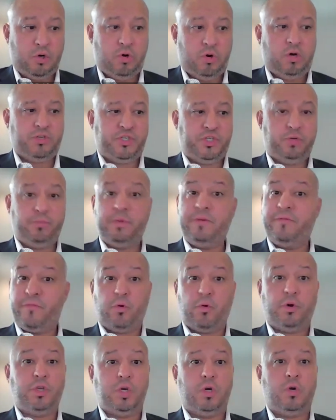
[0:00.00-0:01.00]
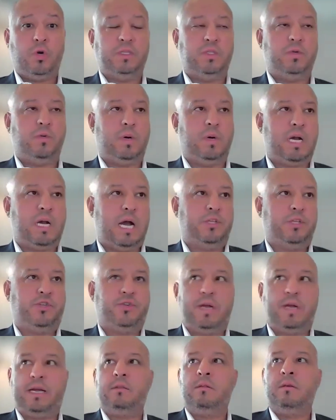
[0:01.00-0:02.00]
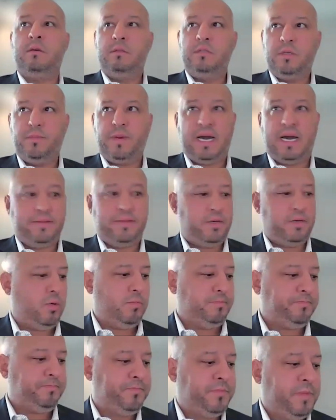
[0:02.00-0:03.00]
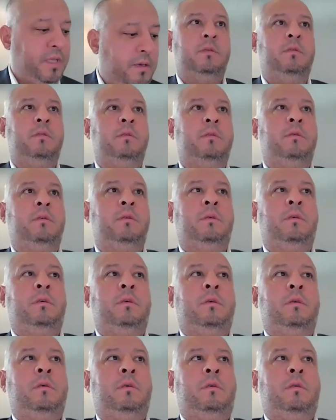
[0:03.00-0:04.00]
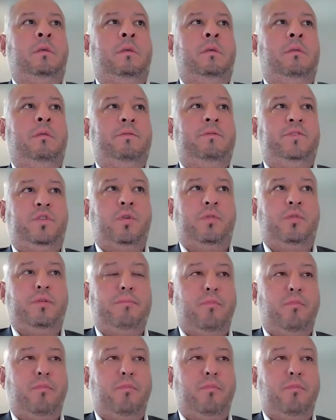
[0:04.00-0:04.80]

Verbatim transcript: cost you before you go into a contract to buy the mm-hmm. home. Yeah. So the